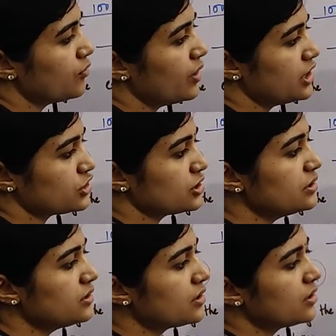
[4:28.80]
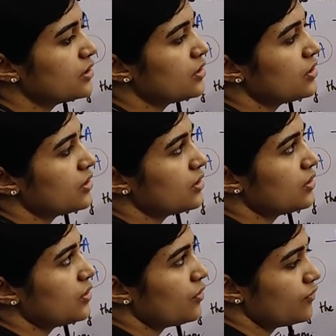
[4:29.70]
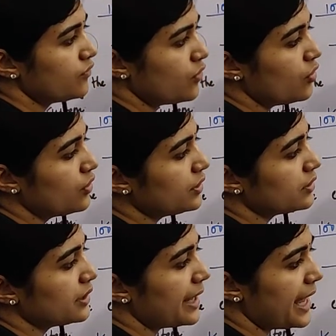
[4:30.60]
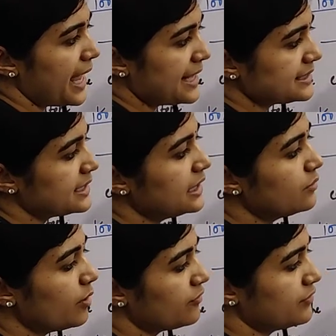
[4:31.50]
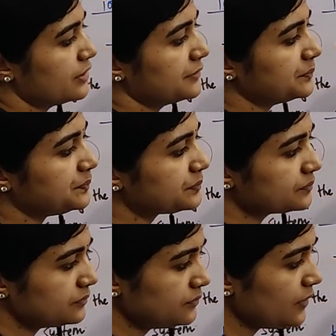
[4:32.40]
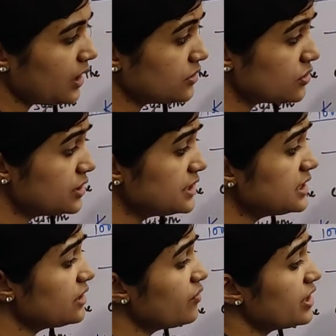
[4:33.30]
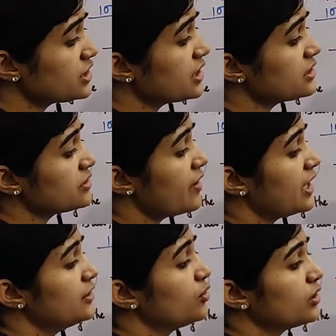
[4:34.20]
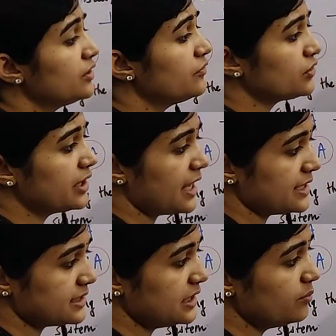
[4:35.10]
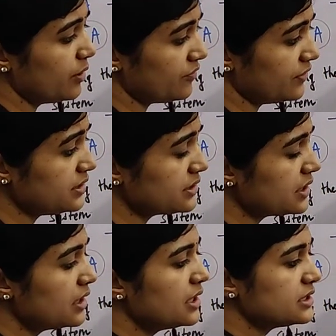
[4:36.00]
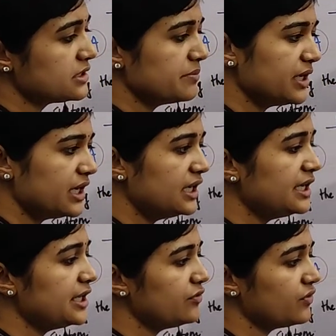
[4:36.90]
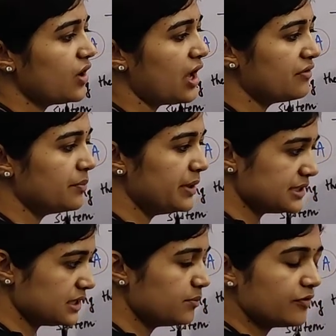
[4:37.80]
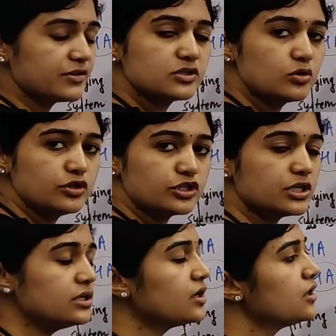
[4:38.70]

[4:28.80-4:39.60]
equation for acidic buffer. So this equation is valid only for the acidic buffers. Similarly, if you have a basic buffer solution,